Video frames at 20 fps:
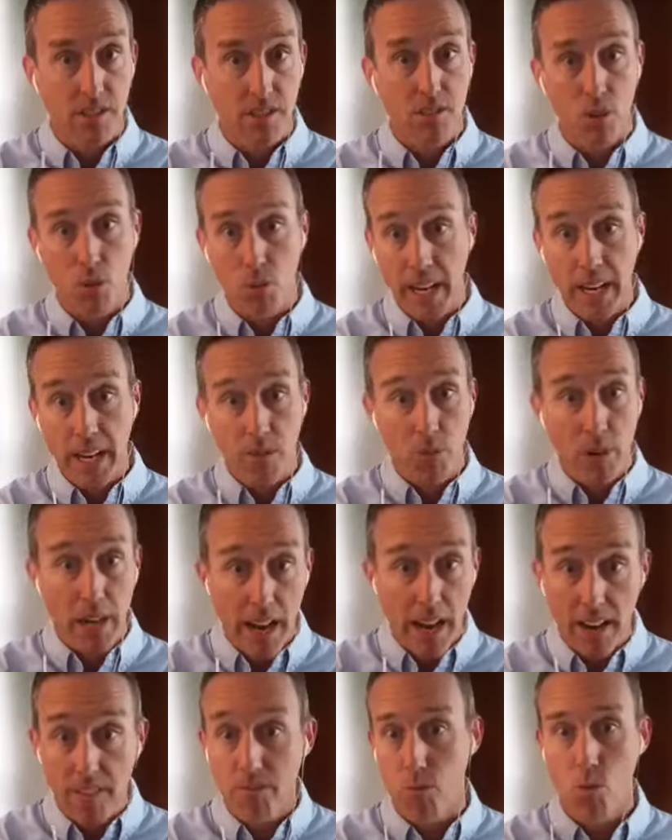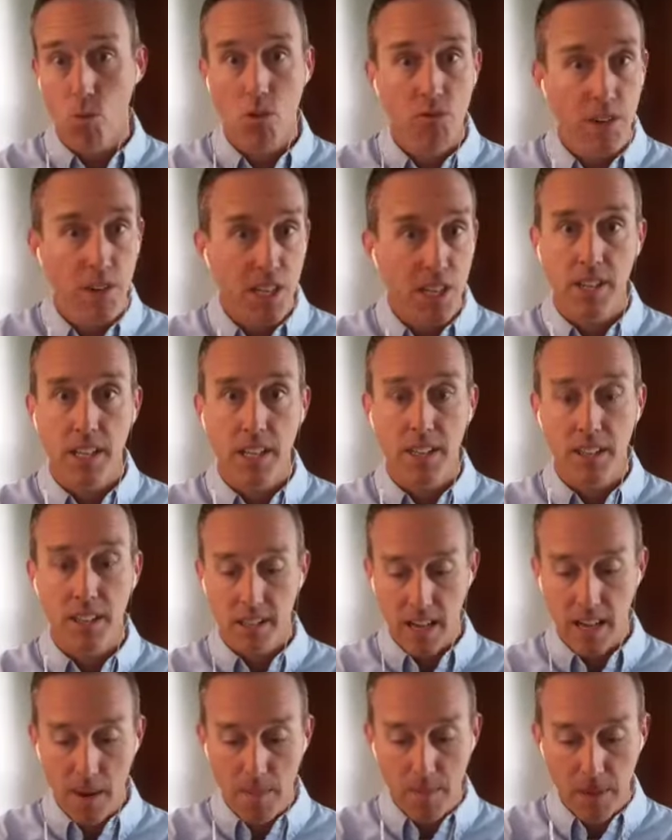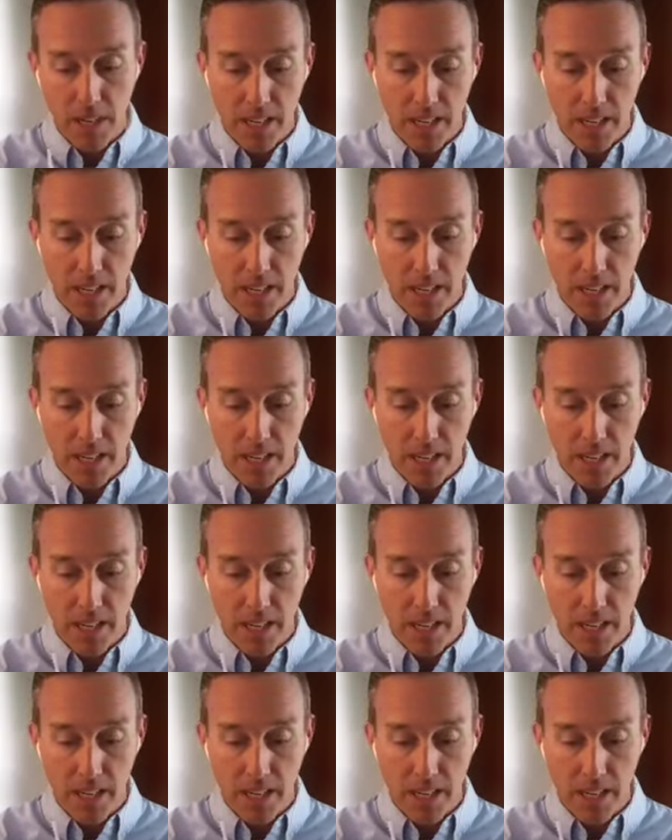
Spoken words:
So we had 4 regions at the time,